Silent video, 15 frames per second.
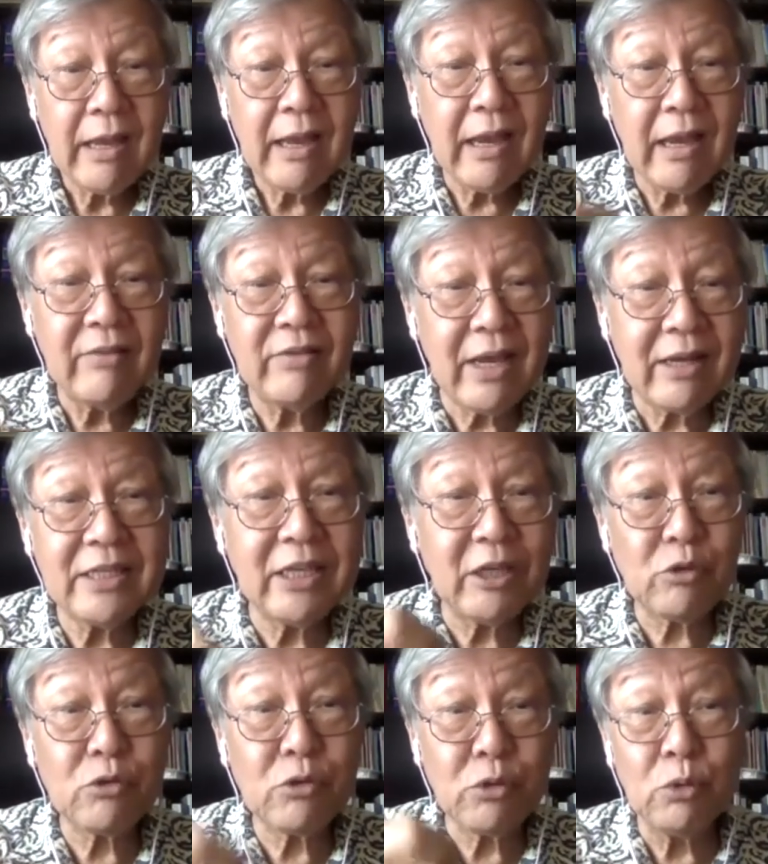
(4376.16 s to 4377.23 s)
And then he
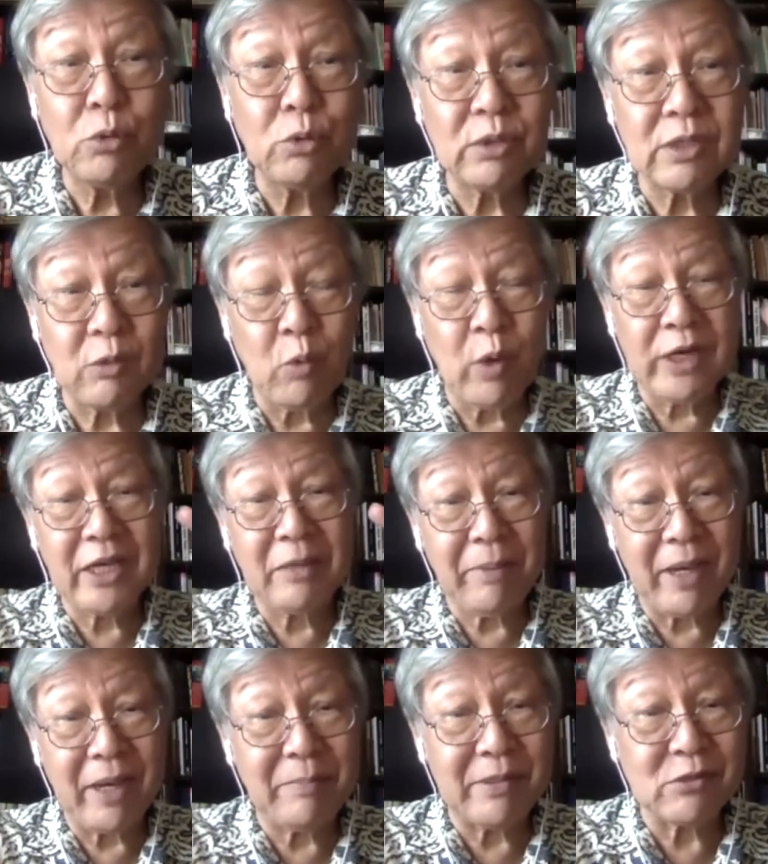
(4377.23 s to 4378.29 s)
threw the working
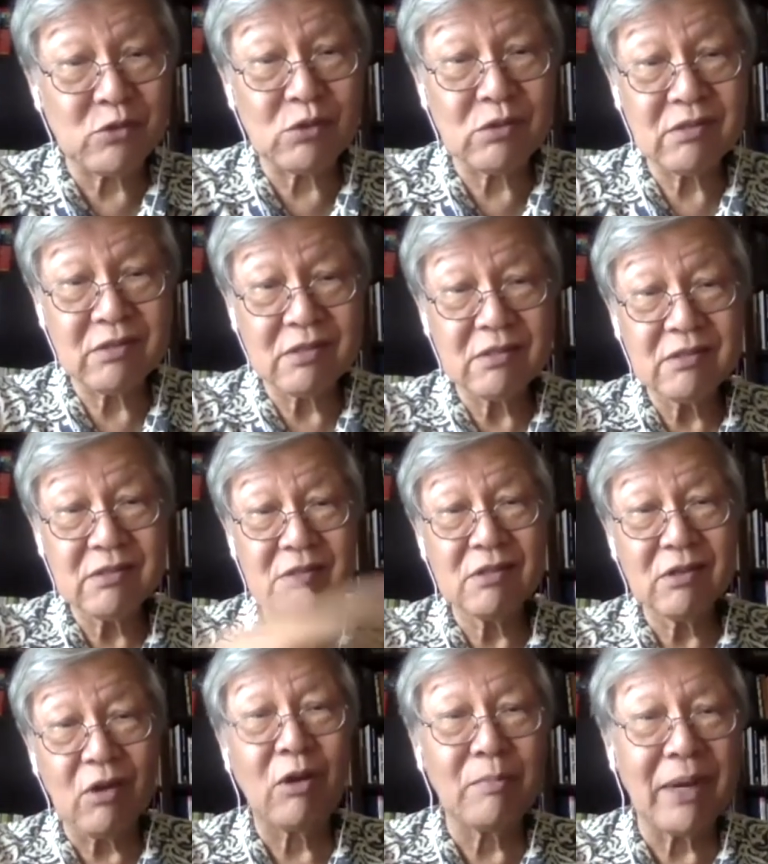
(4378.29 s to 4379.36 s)
papers
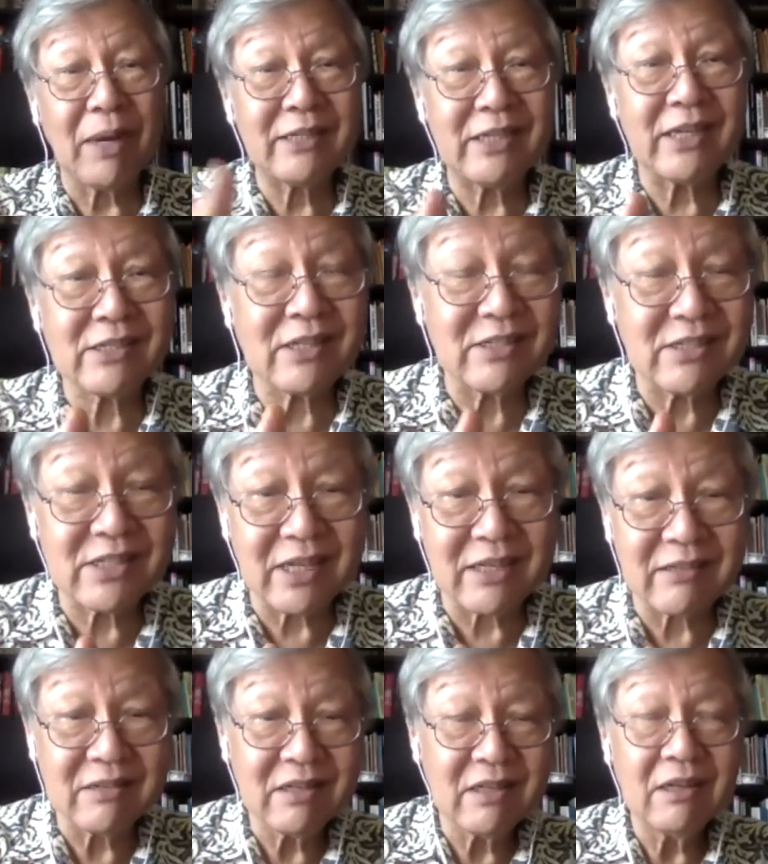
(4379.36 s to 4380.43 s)
on my desk and said,
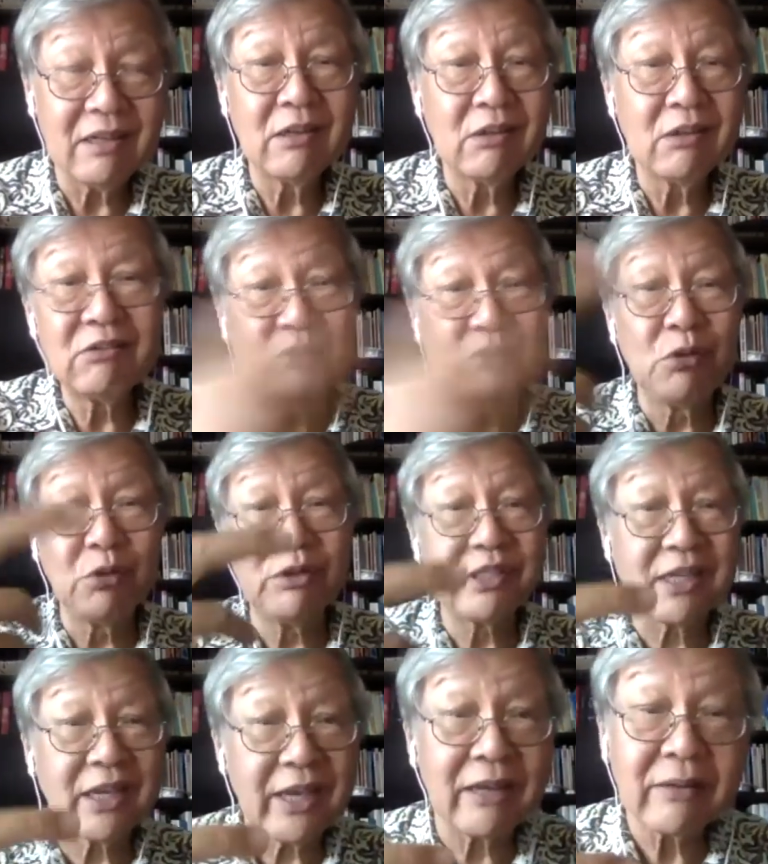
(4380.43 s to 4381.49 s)
do this
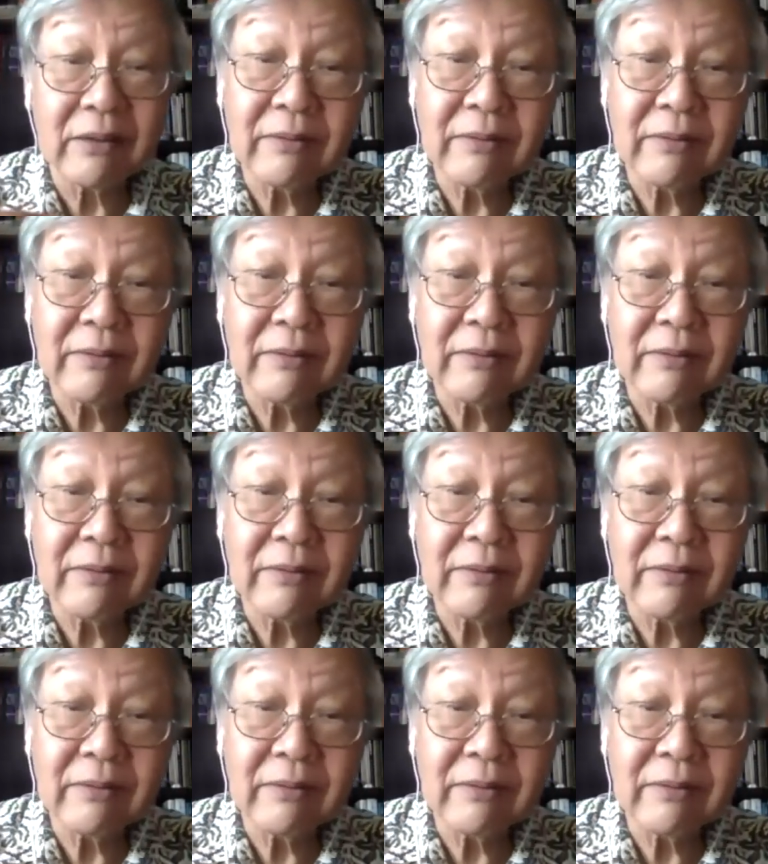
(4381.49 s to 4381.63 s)
again.